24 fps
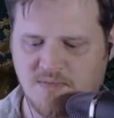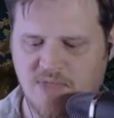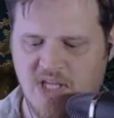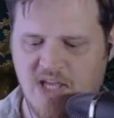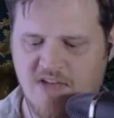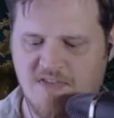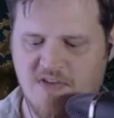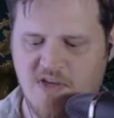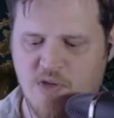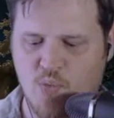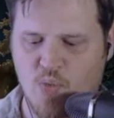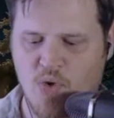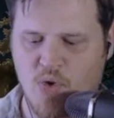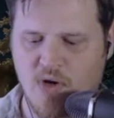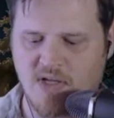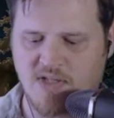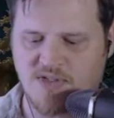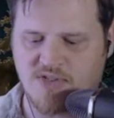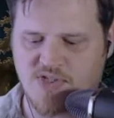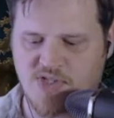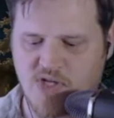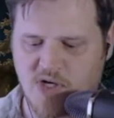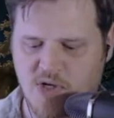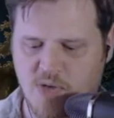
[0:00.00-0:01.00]
If he
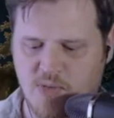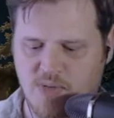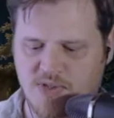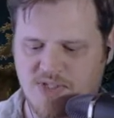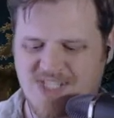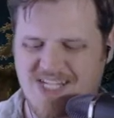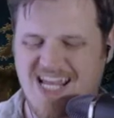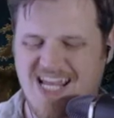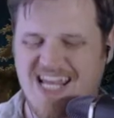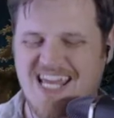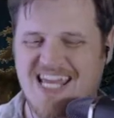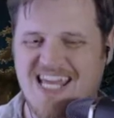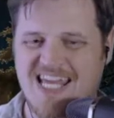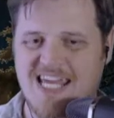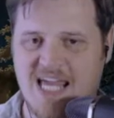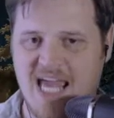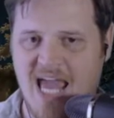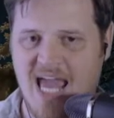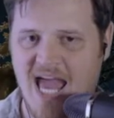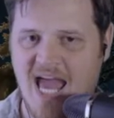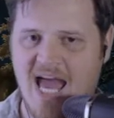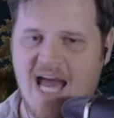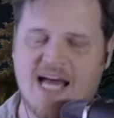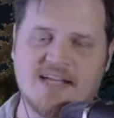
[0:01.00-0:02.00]
wanted Star Wars, he
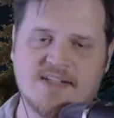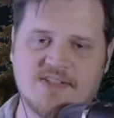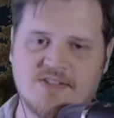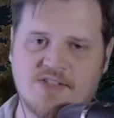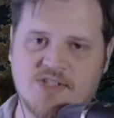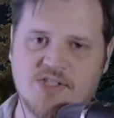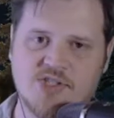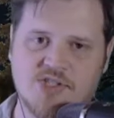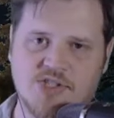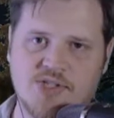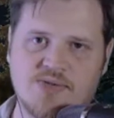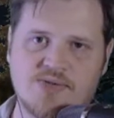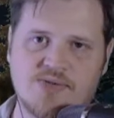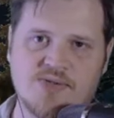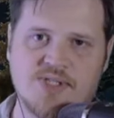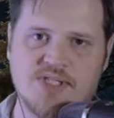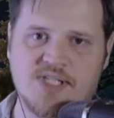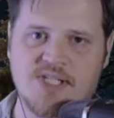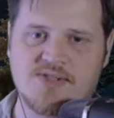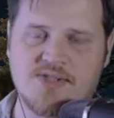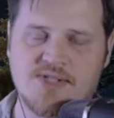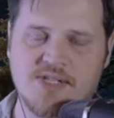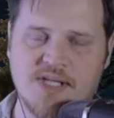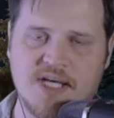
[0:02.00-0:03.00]
had to choose
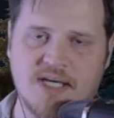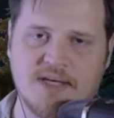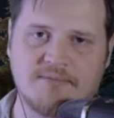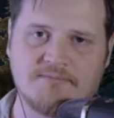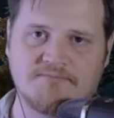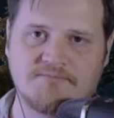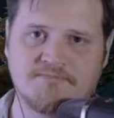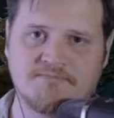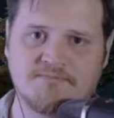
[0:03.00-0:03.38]
Disney.